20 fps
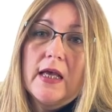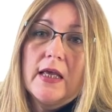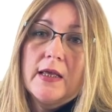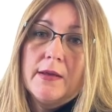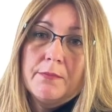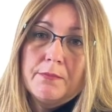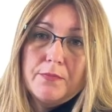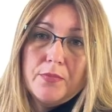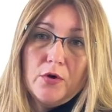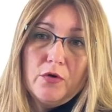
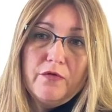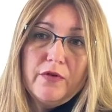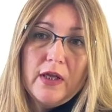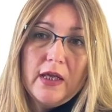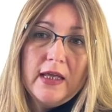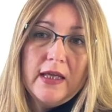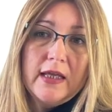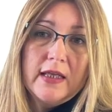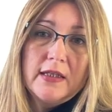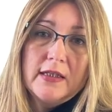
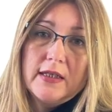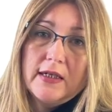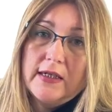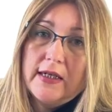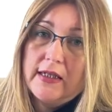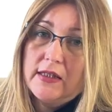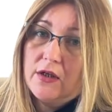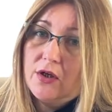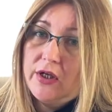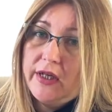improving
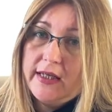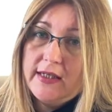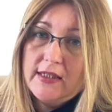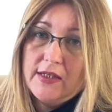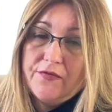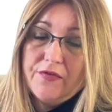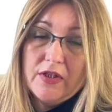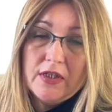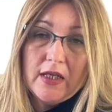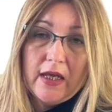internet
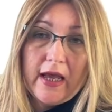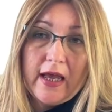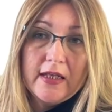connectivity,